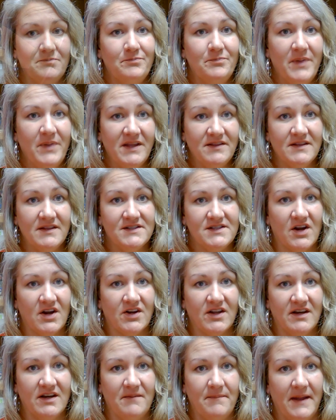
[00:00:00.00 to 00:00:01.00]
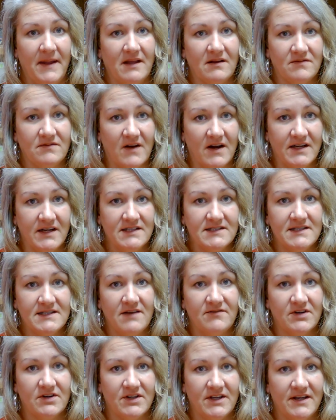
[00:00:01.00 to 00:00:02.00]
Being the target of bank fraud is
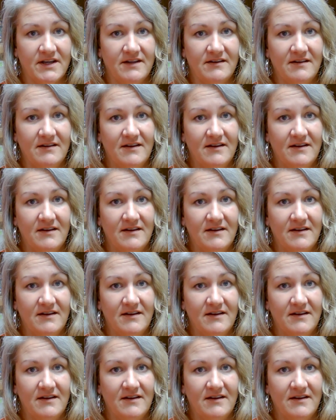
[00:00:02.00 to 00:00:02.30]
never good.